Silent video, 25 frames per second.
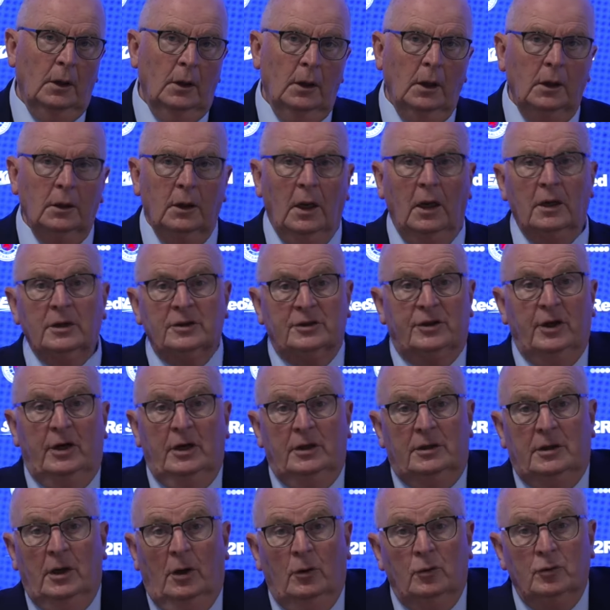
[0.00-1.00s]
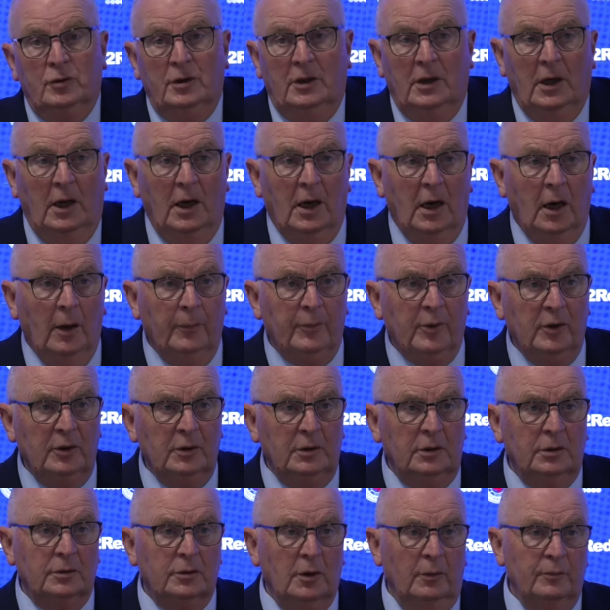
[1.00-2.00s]
And history tells you that happens.
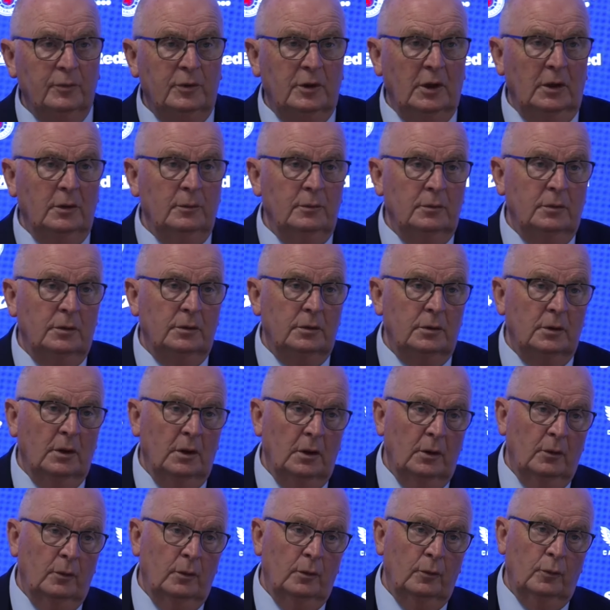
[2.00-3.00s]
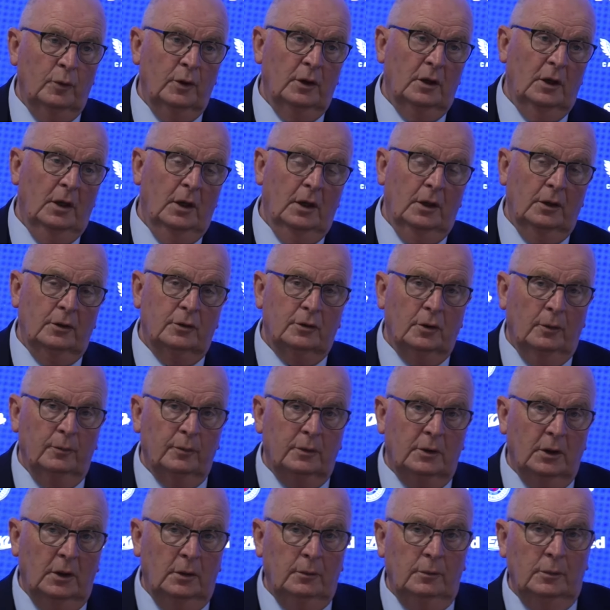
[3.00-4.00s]
Sometimes we're ahead,
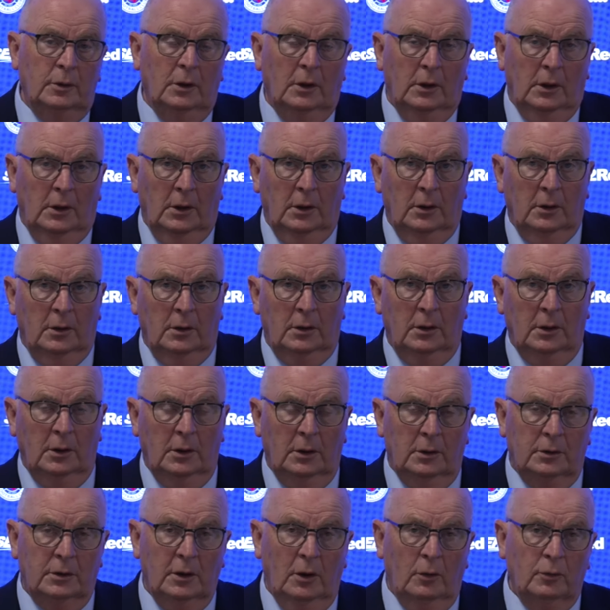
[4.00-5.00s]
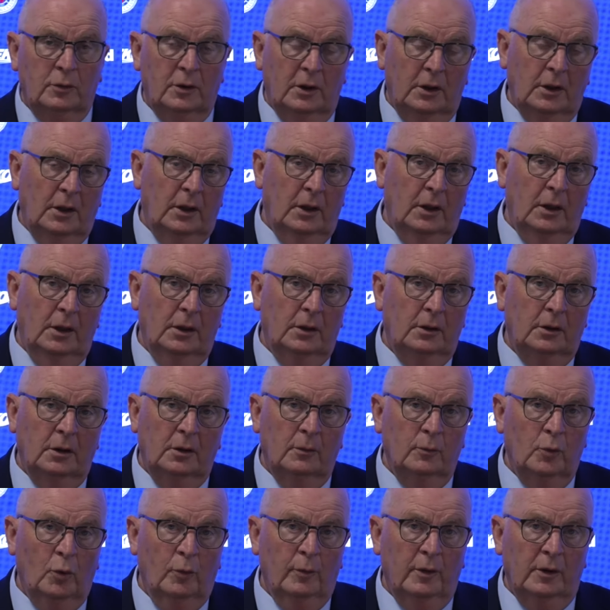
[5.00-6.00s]
sometimes Celtic are ahead. At
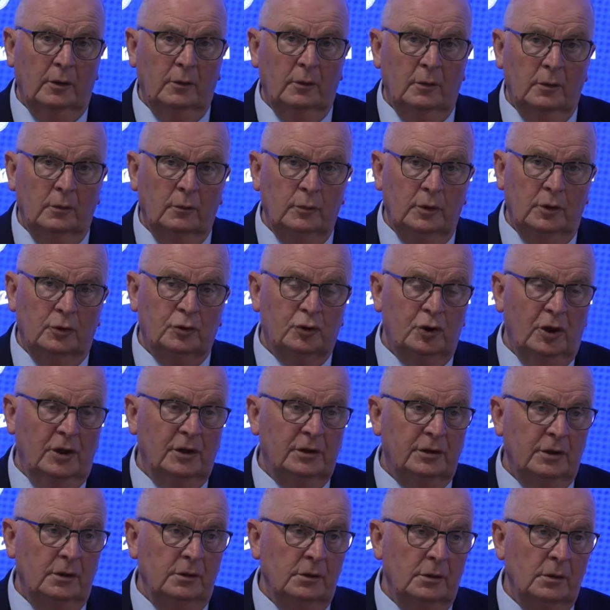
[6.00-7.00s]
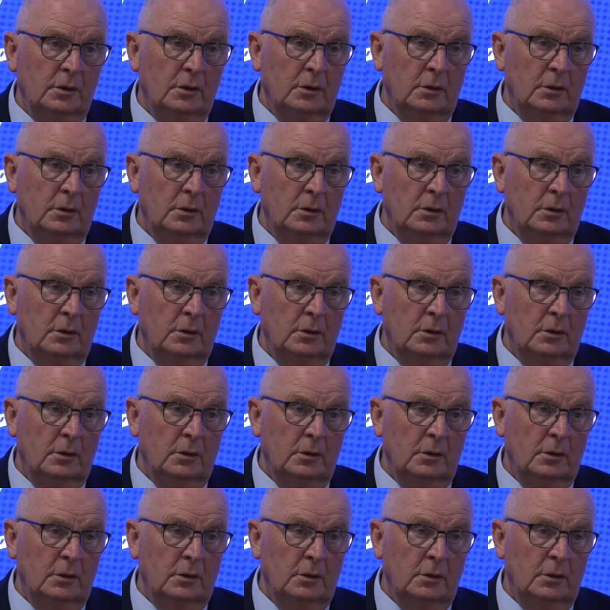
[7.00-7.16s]
the moment, we're chasing.